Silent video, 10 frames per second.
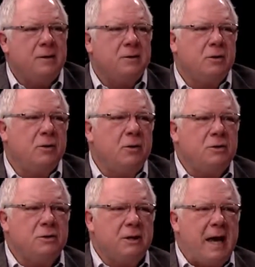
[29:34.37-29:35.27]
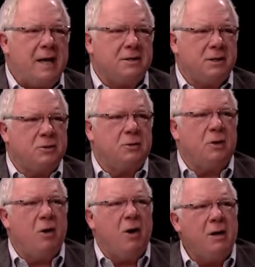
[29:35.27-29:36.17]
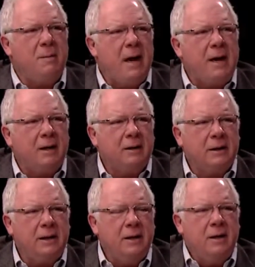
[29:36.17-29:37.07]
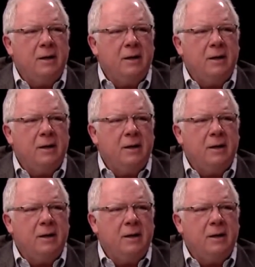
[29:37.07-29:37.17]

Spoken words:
So those assets would automatically